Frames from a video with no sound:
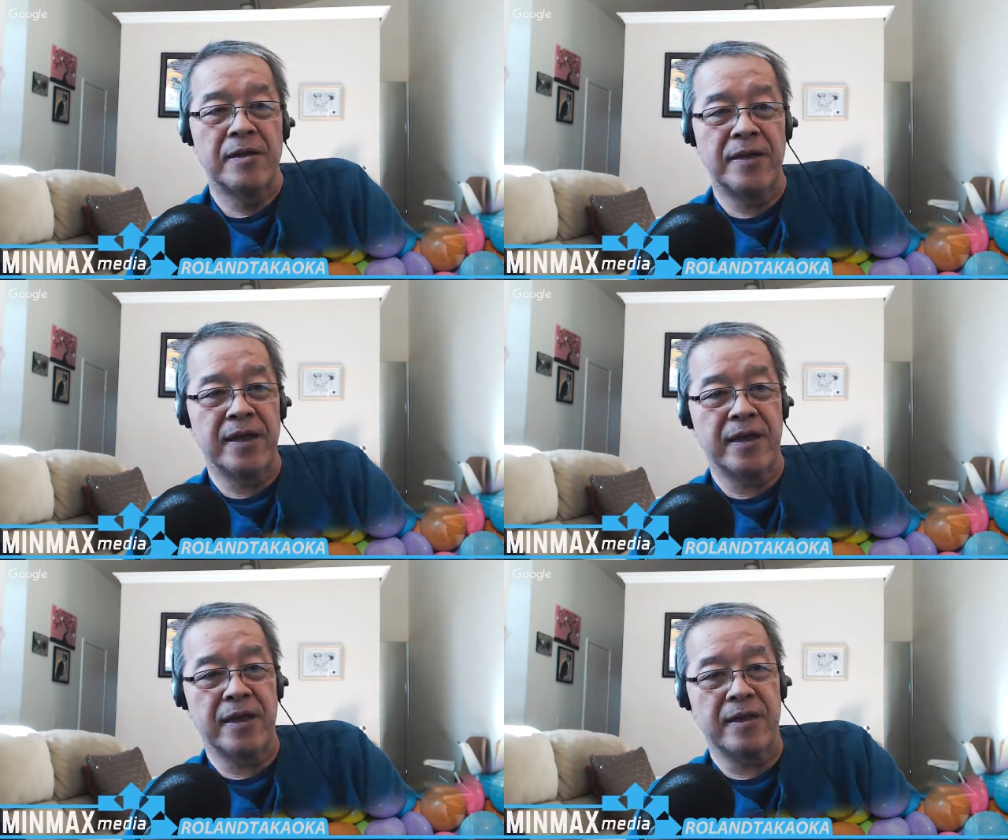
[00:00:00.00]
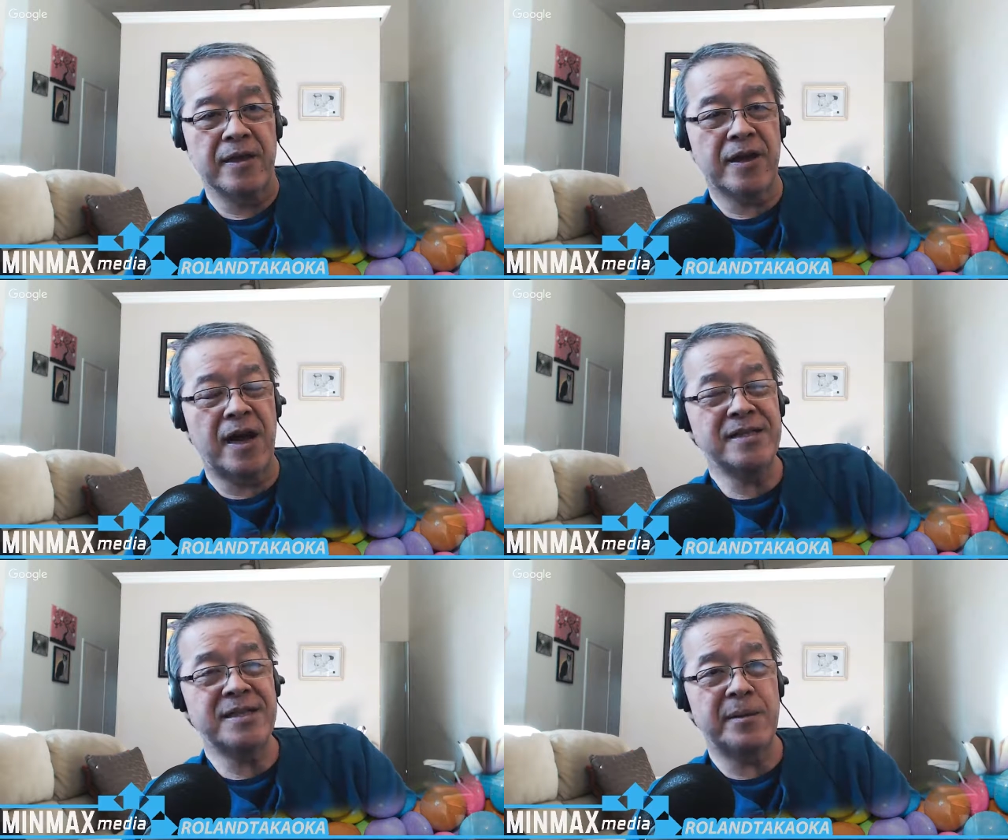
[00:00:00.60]
the
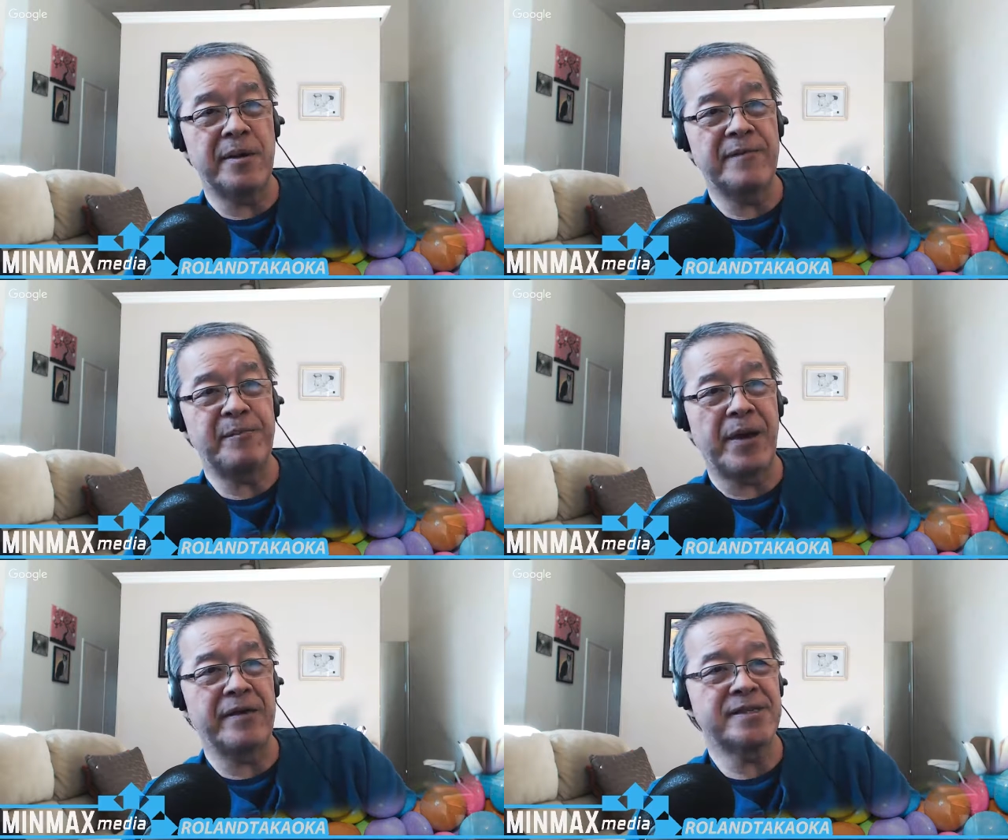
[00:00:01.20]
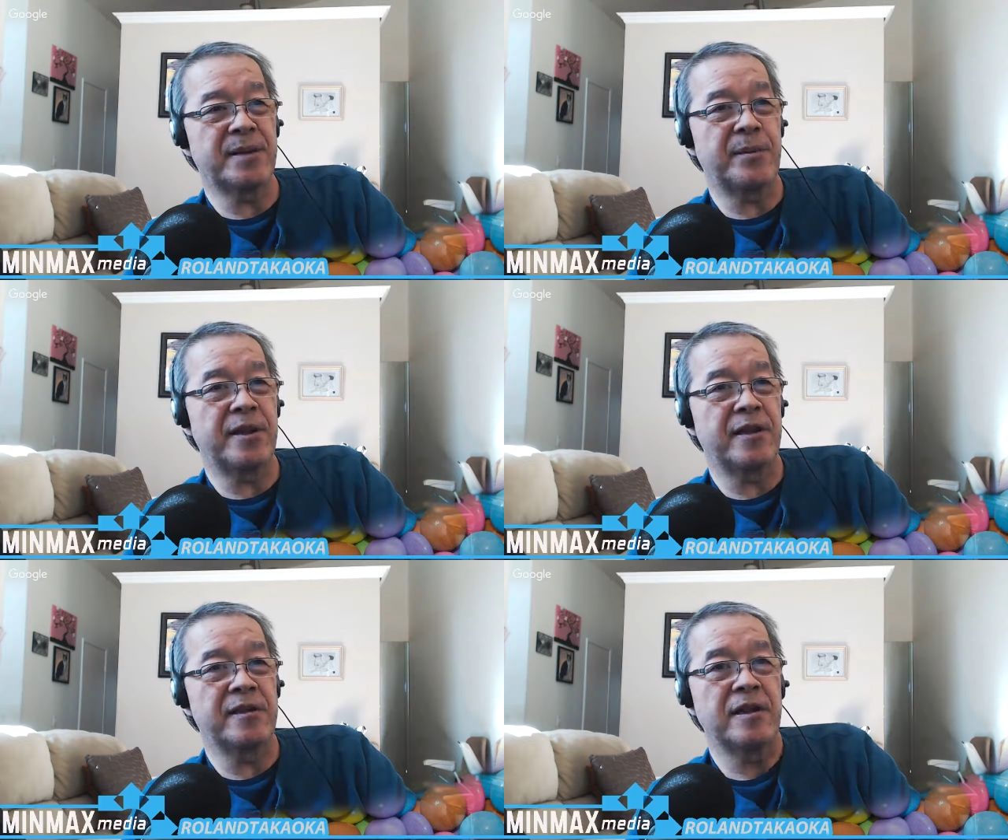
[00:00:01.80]
concept of paying
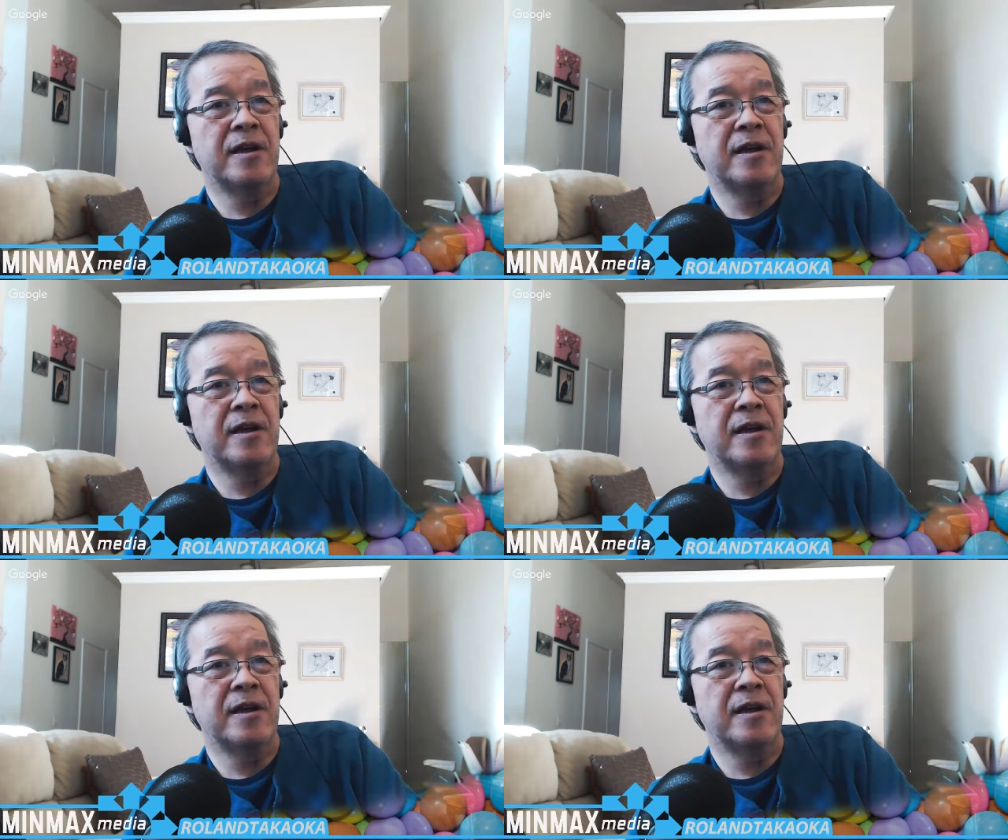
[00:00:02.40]
somebody